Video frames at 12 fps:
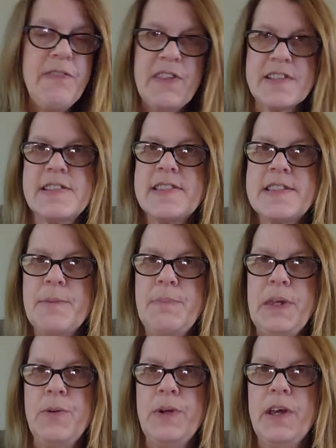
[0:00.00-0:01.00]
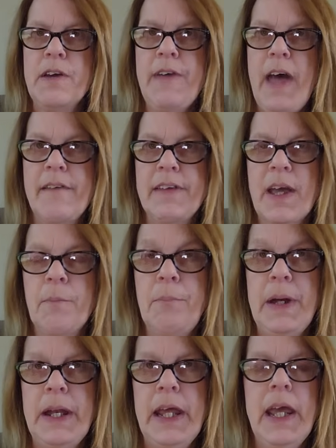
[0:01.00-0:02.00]
this is the beauty of having a
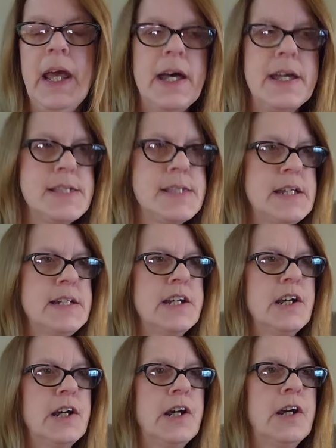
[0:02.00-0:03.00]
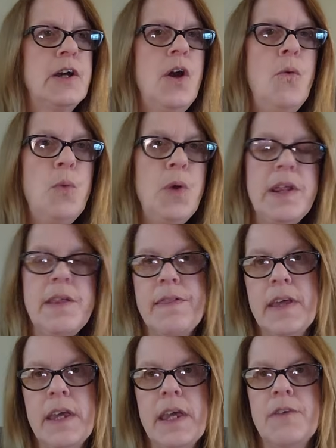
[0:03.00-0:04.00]
buddy. I said to her, what do you
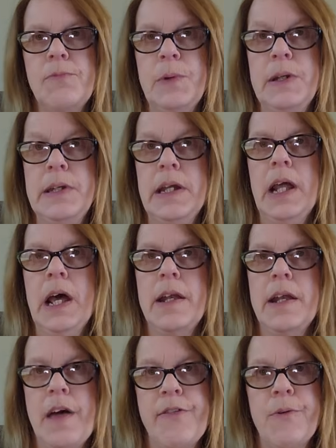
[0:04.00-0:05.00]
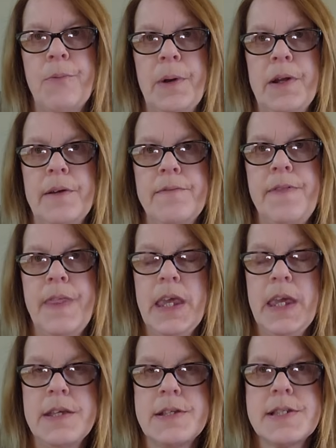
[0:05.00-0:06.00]
think if we did another one of
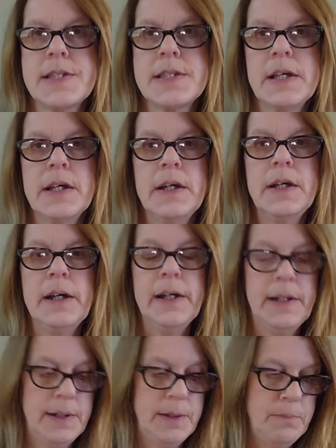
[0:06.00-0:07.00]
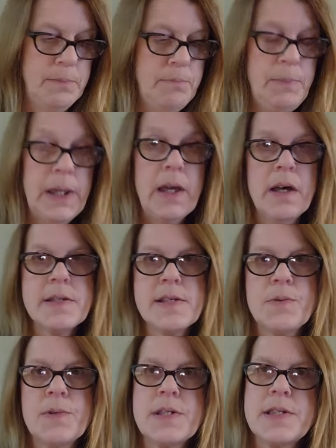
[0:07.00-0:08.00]
these? Because
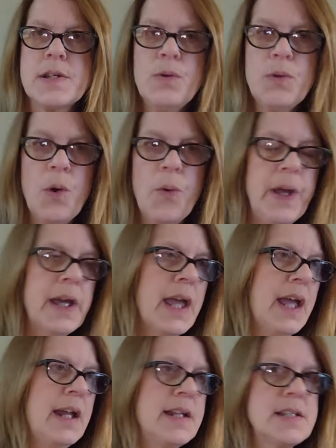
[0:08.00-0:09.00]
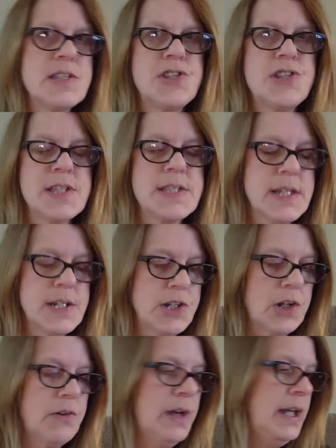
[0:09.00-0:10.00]
it was so quick and it's just such a
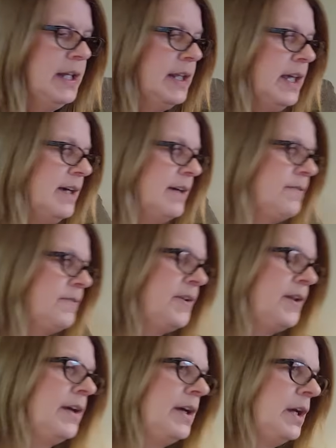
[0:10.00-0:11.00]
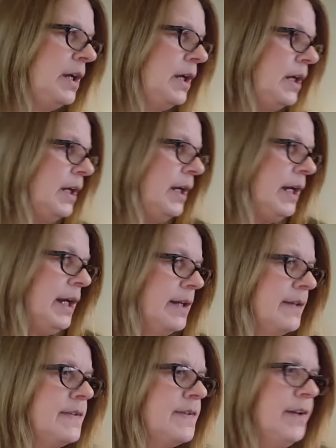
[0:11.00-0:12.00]
great gift.
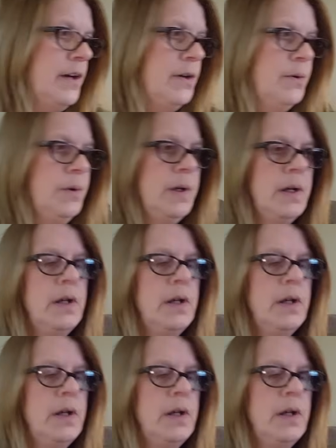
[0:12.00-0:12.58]
And so